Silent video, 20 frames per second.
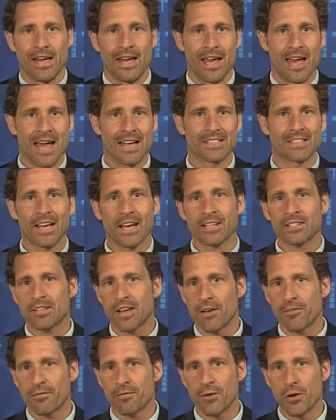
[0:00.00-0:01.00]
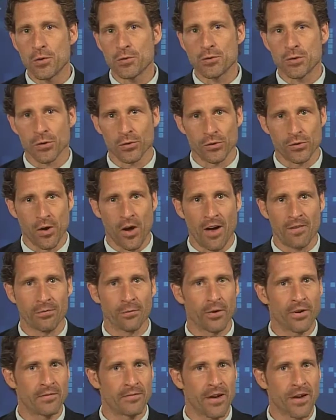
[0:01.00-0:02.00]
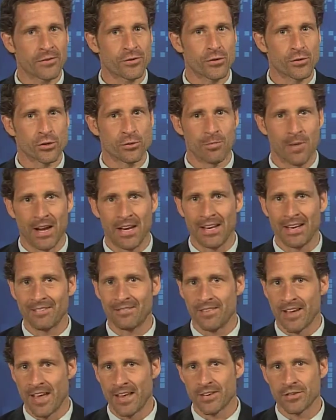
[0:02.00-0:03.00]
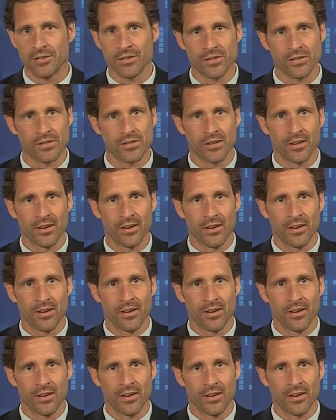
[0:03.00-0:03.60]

SXM futures offer investors many advantages.